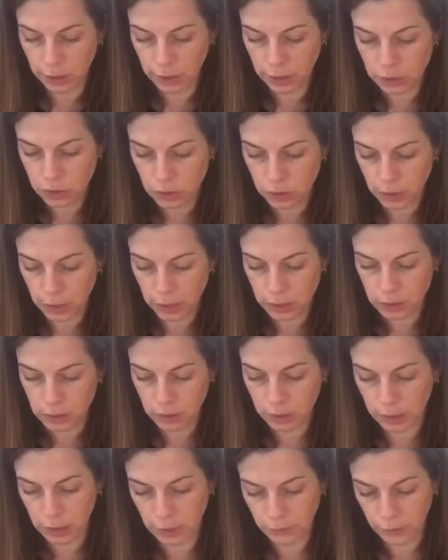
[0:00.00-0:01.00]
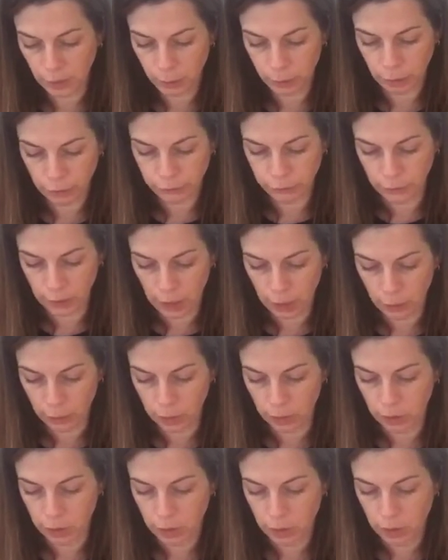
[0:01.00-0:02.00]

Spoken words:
extract. Then I've got my flour,